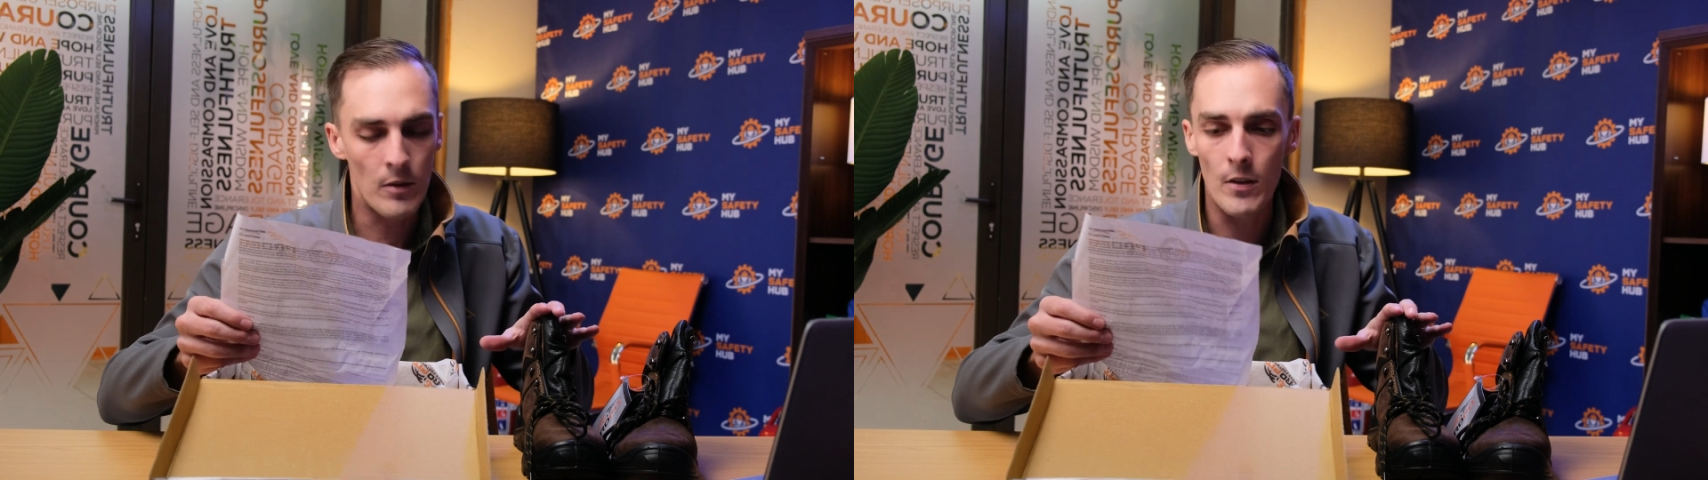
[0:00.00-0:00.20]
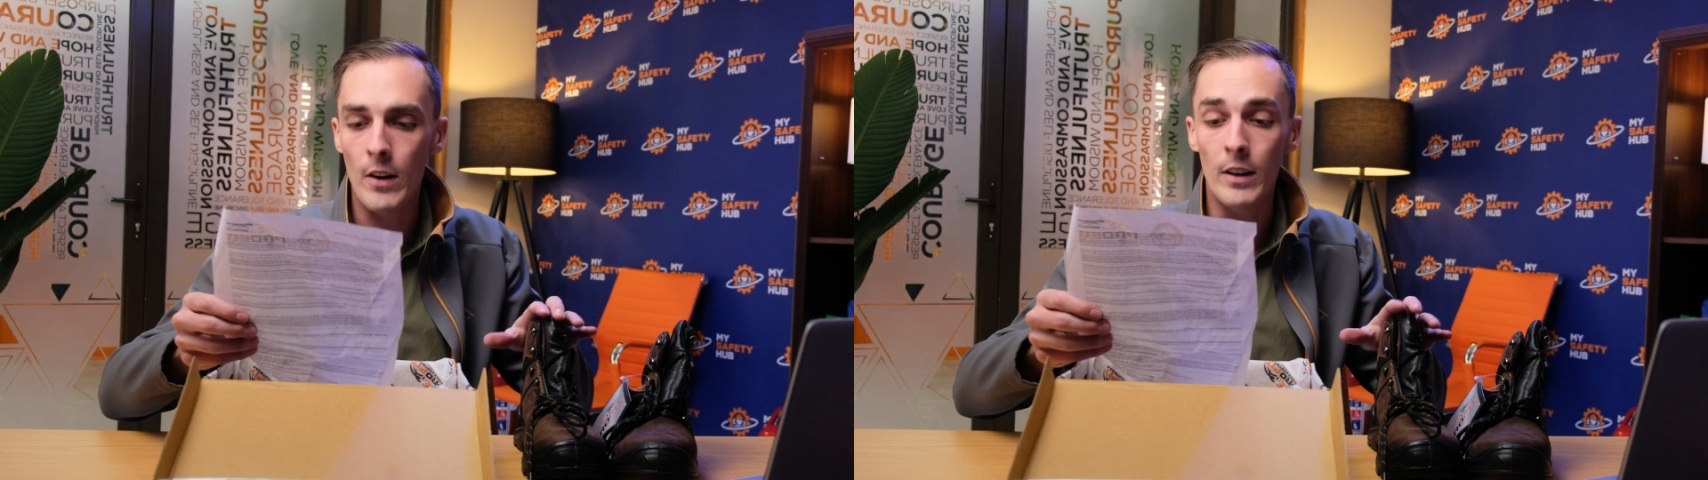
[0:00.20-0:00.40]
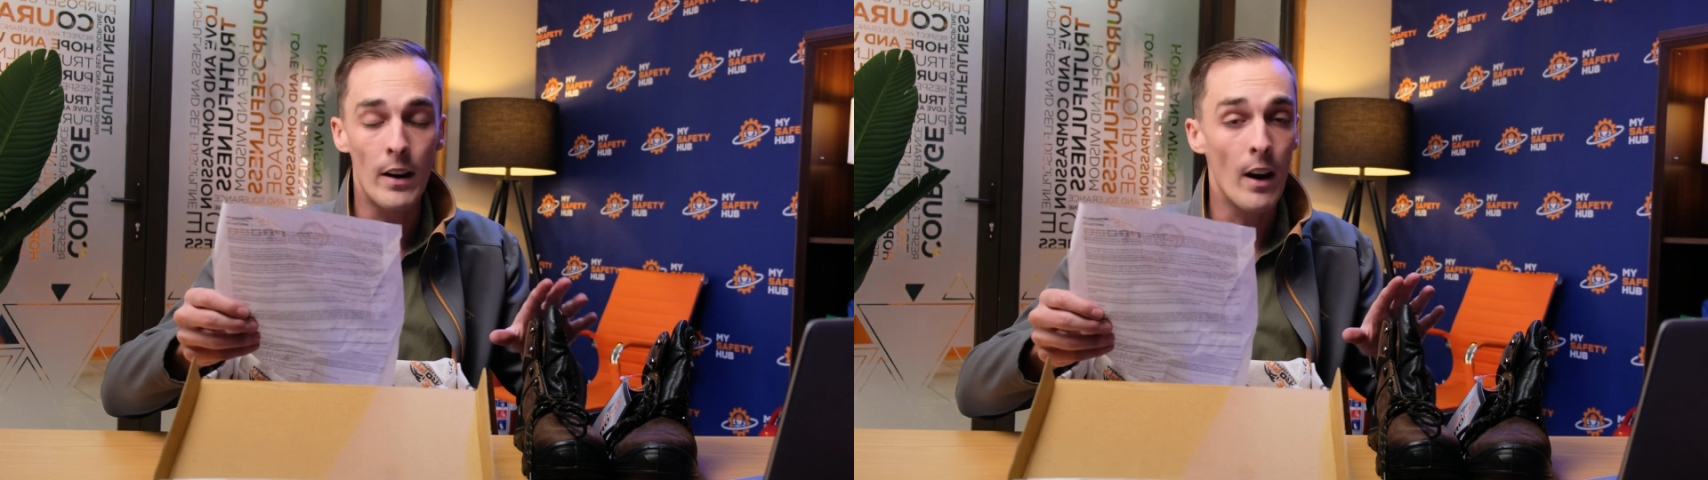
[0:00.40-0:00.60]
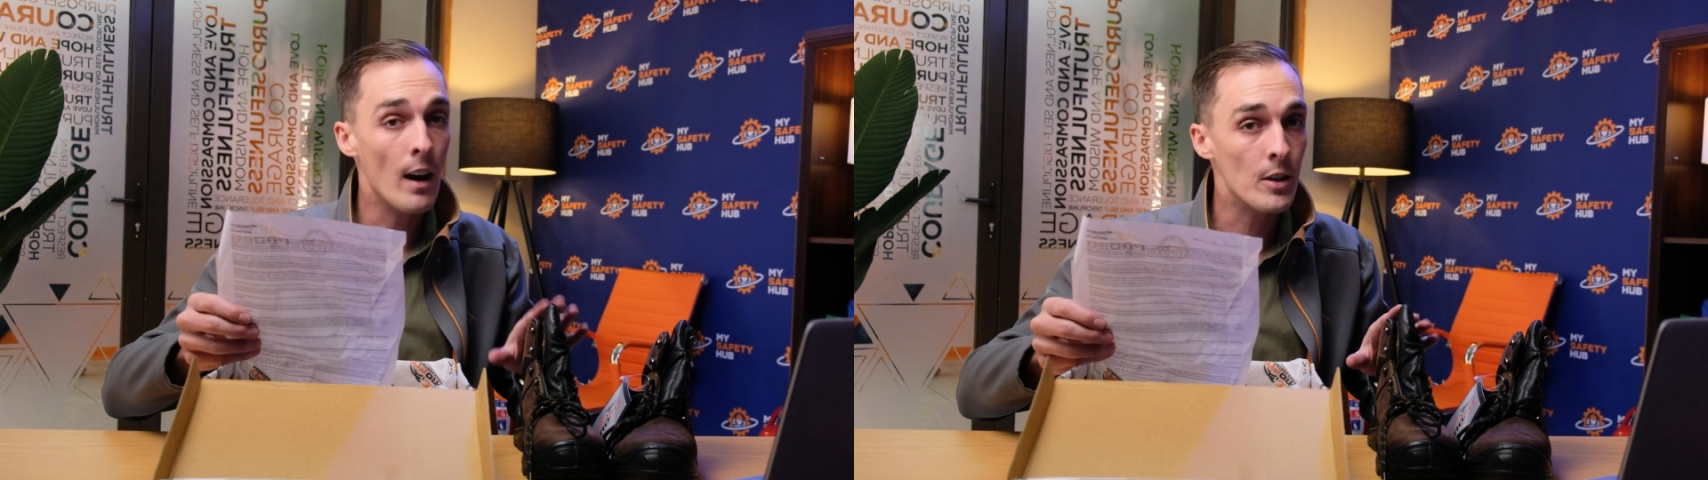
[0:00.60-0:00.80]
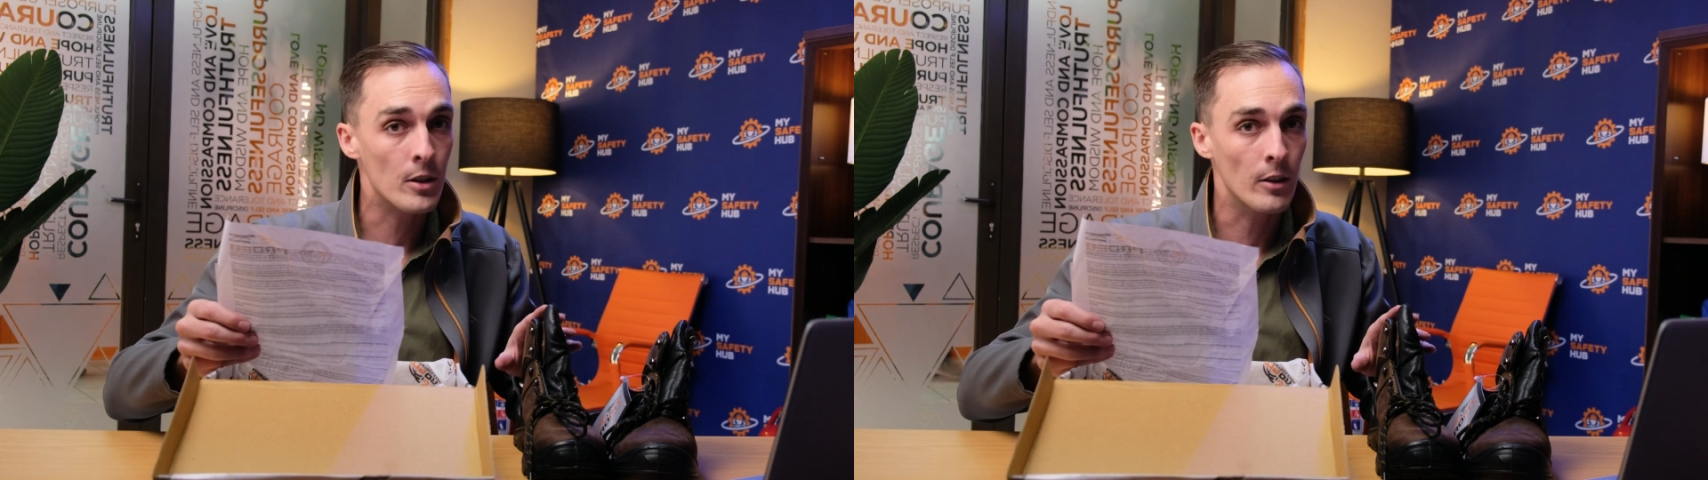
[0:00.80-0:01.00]
very
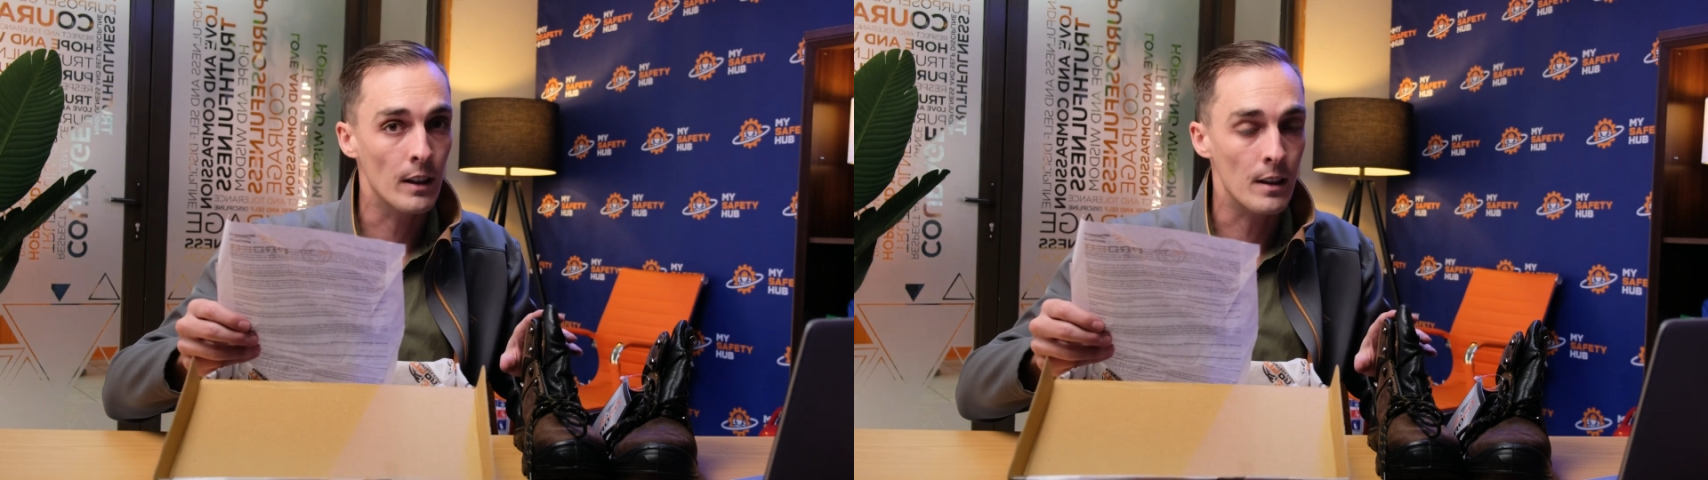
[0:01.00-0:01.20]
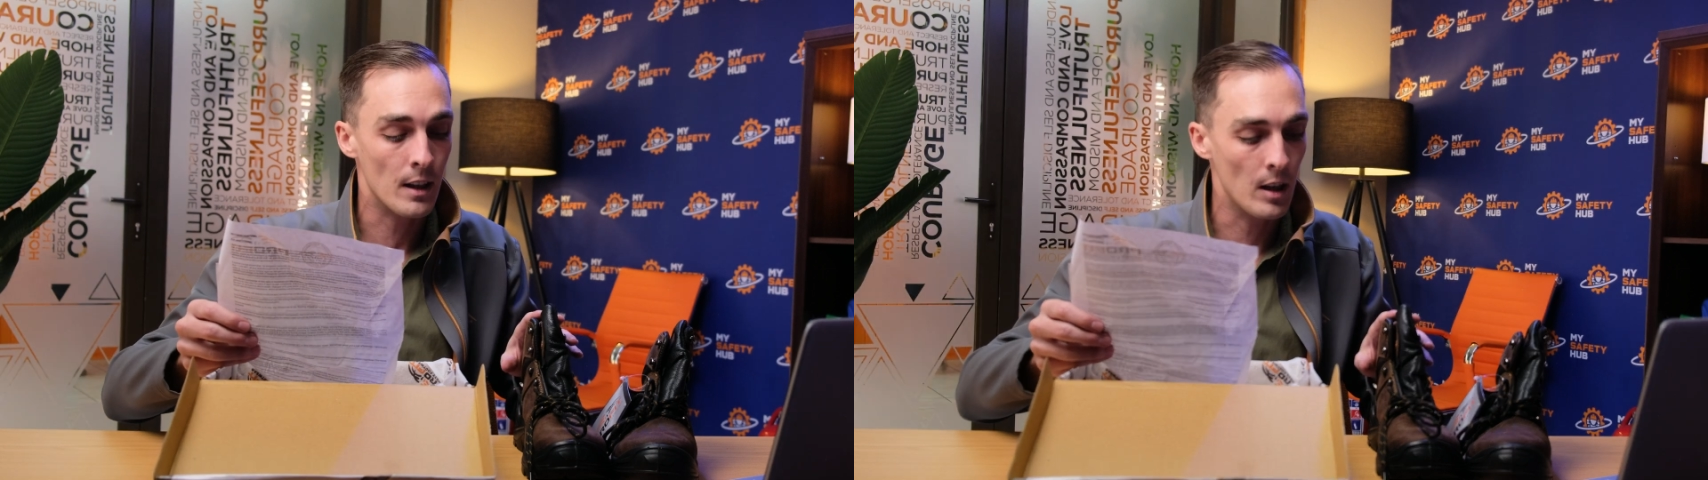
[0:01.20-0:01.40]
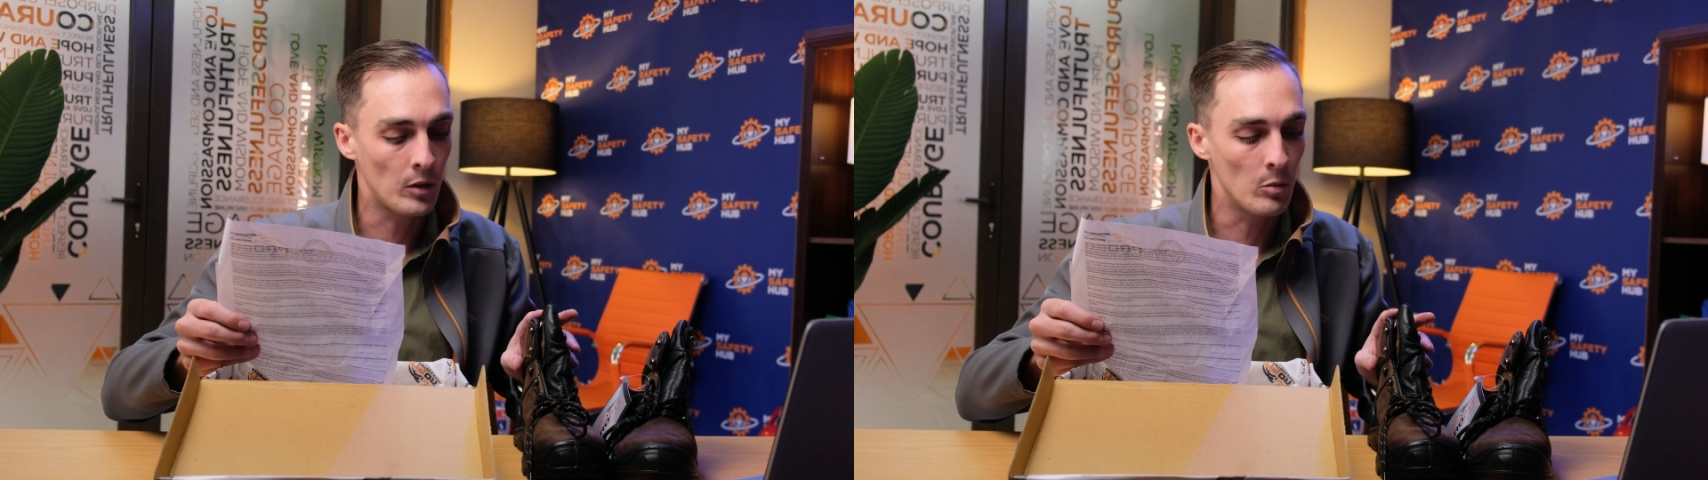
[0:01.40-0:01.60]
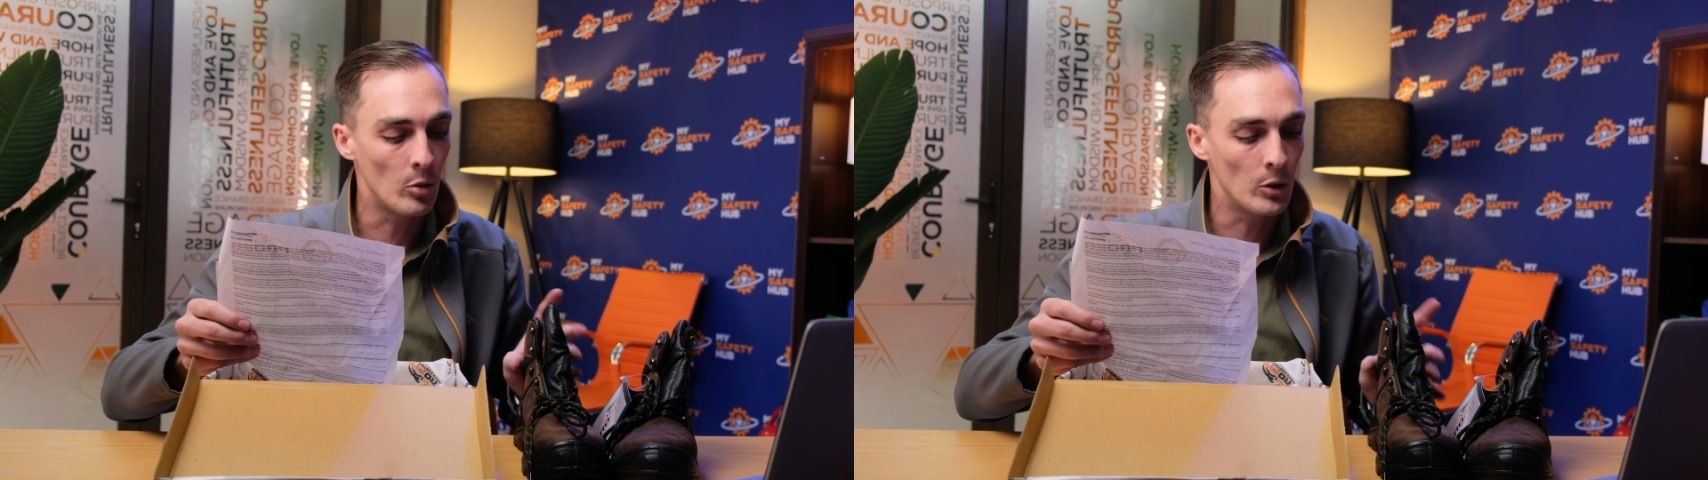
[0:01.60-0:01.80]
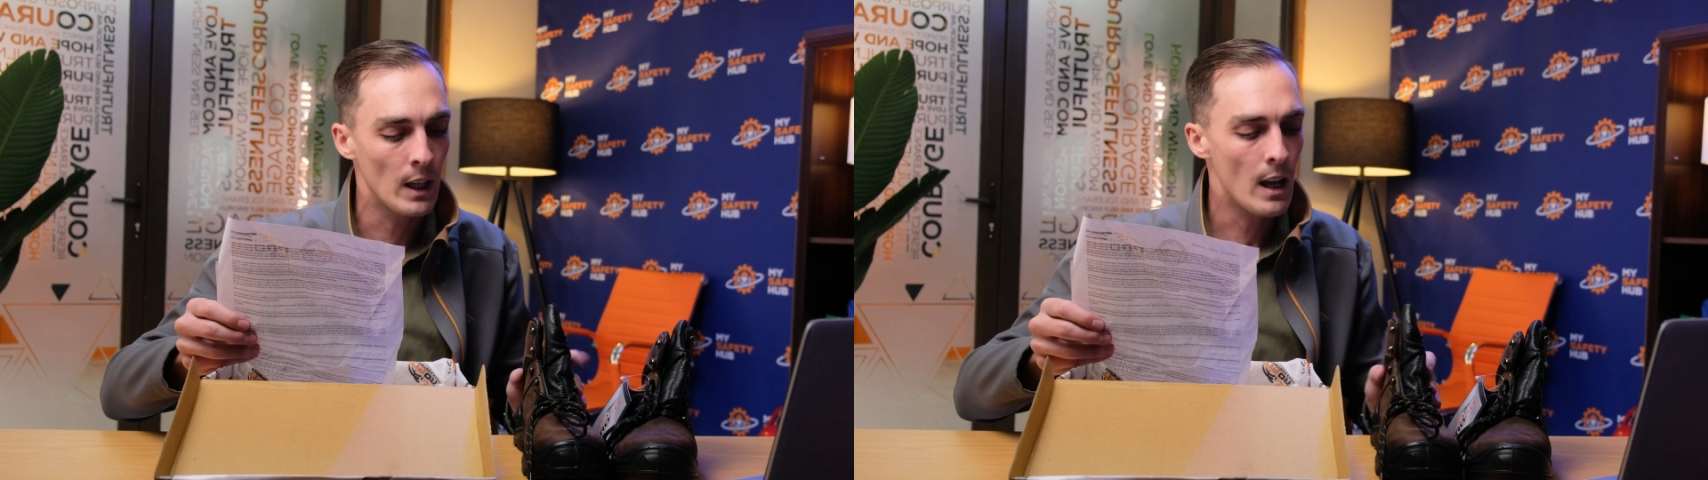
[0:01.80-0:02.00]
nice looking safety
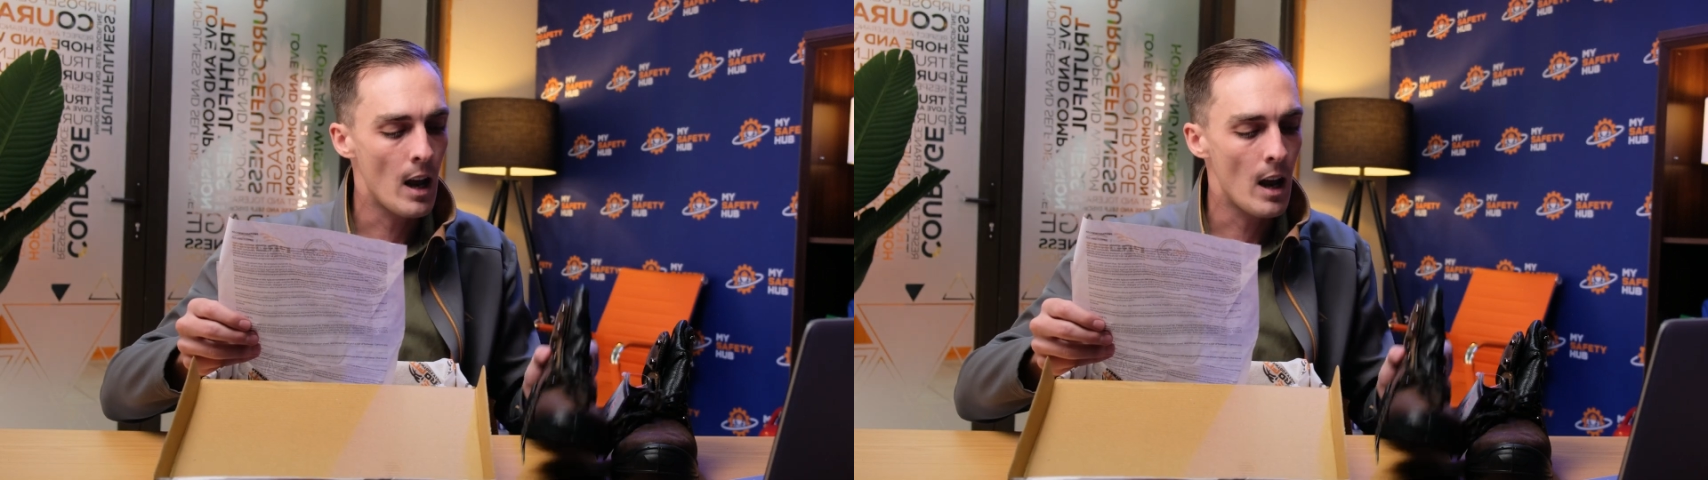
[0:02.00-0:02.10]
boot,